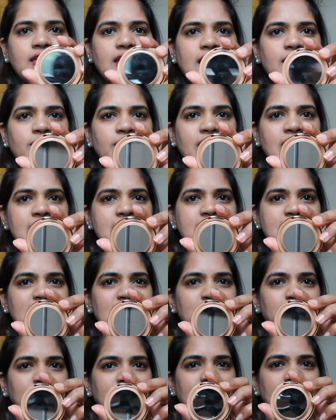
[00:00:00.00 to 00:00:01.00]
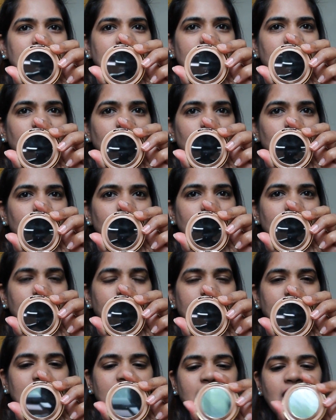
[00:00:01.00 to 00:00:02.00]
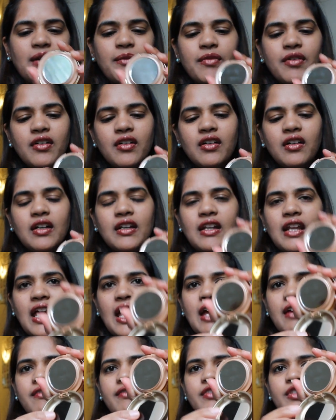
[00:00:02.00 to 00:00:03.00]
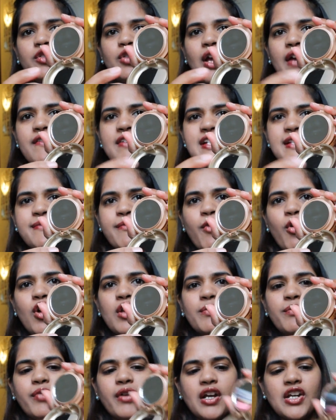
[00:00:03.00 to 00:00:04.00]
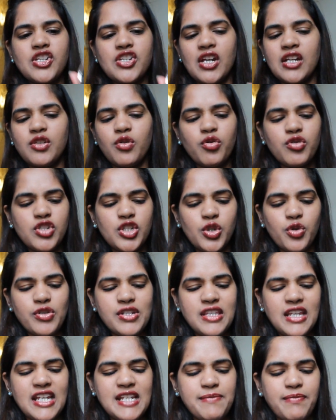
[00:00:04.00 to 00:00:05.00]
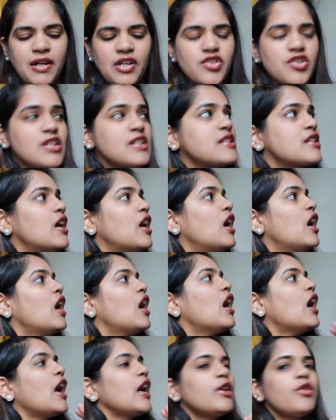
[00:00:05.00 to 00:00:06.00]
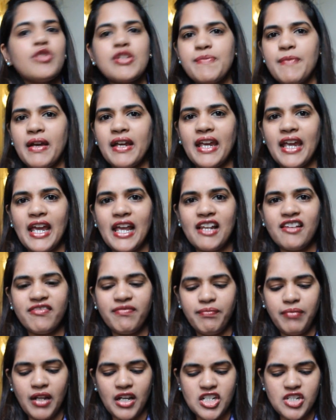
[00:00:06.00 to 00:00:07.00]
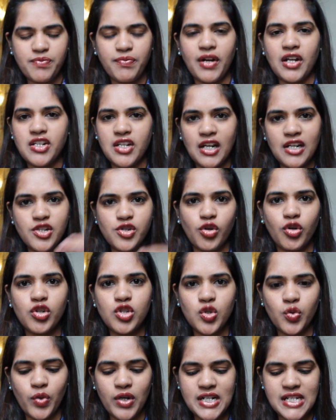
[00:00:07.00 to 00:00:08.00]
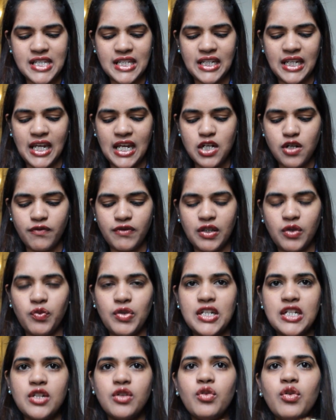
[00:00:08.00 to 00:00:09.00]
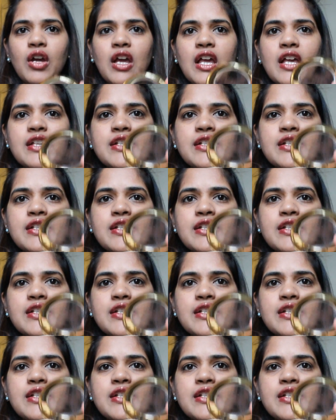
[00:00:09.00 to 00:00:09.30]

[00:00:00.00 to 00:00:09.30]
There you can see me, hello, and my camera, and you have a small brush. I don't use these brushes. I use my e.l.f. blush brush. I'll show you towards the end of the video.